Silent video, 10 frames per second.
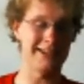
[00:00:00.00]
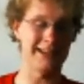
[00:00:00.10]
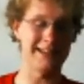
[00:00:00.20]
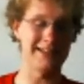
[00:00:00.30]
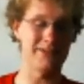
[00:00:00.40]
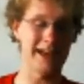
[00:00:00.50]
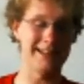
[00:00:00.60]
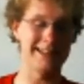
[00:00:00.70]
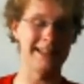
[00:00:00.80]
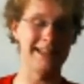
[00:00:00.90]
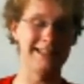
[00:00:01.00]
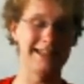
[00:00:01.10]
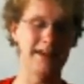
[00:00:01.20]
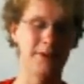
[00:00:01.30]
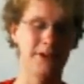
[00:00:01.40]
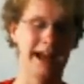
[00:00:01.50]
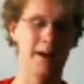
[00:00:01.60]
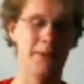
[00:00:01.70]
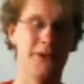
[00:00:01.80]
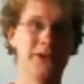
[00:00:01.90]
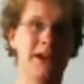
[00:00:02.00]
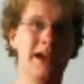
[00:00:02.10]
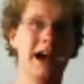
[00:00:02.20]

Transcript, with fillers: are less advanced and less stable than Apple's.